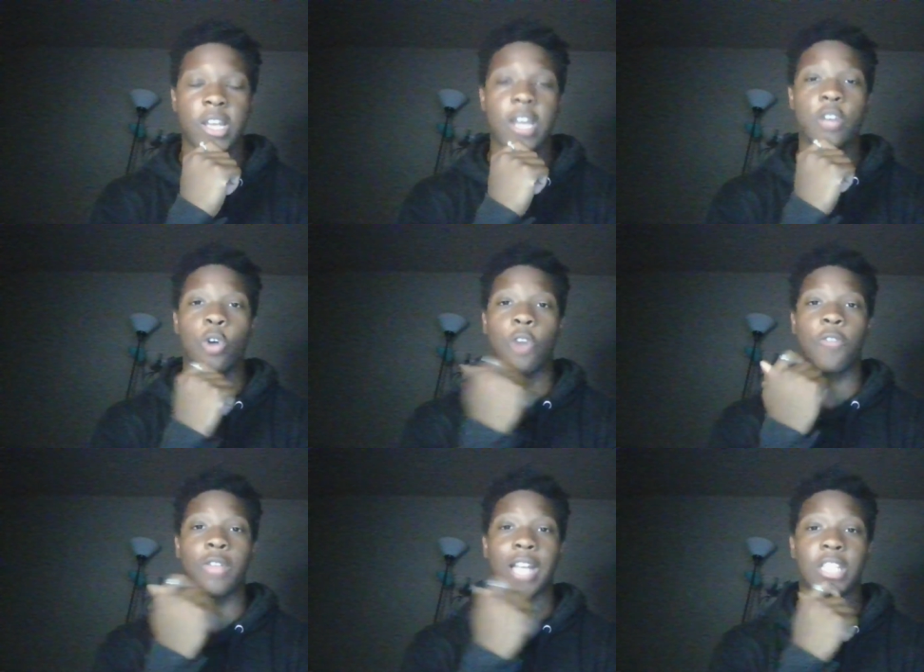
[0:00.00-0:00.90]
in order
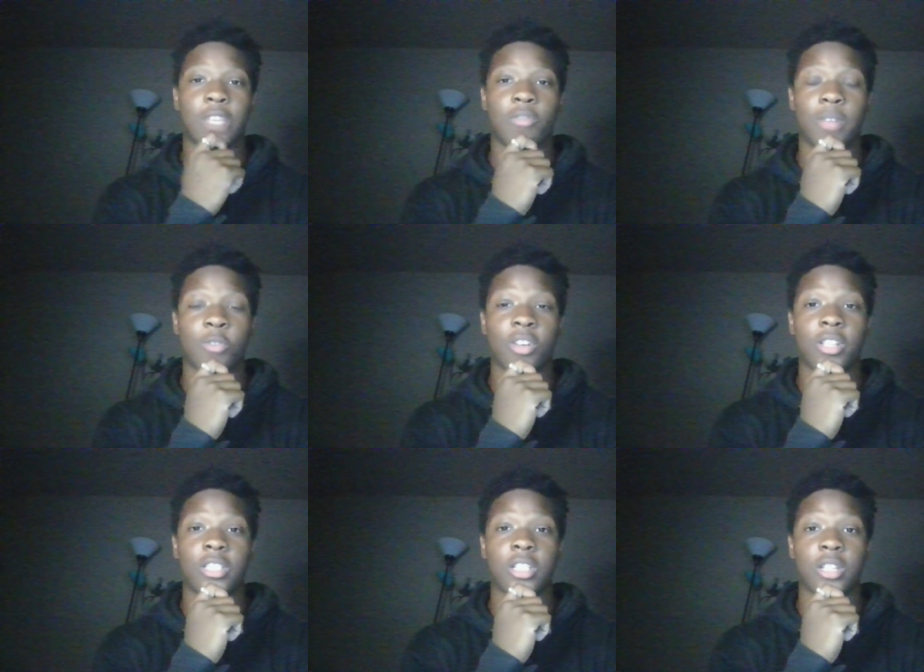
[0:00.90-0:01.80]
for that to even be
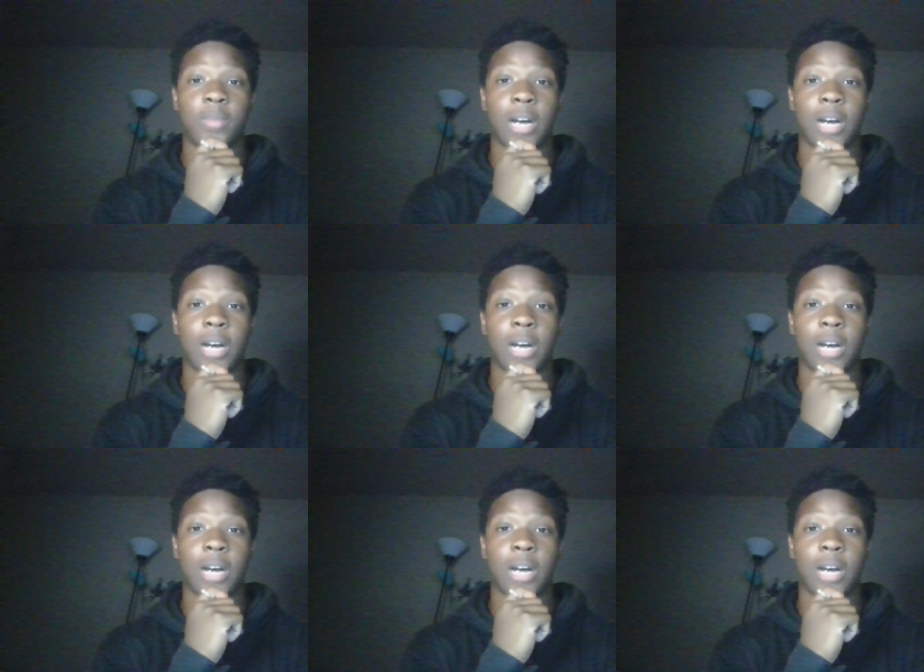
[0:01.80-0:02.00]
realistically